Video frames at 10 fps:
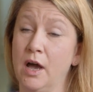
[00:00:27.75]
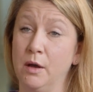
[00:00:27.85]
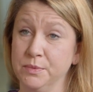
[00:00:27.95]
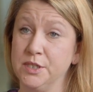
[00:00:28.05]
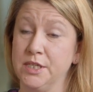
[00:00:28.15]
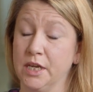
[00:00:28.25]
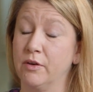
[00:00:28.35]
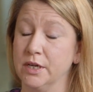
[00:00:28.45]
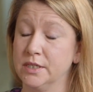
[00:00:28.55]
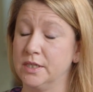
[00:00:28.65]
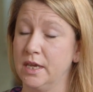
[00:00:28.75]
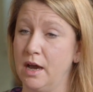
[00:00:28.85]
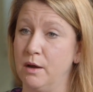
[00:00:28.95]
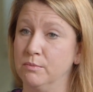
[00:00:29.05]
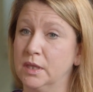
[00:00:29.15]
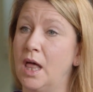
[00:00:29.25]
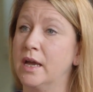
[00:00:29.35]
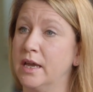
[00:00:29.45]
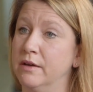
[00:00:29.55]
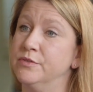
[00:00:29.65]
helps decrease the
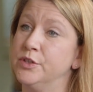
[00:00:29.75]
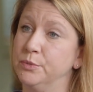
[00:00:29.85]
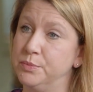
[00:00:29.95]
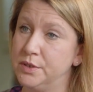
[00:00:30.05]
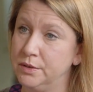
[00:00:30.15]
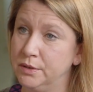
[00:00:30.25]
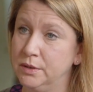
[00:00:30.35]
clogging of tubes.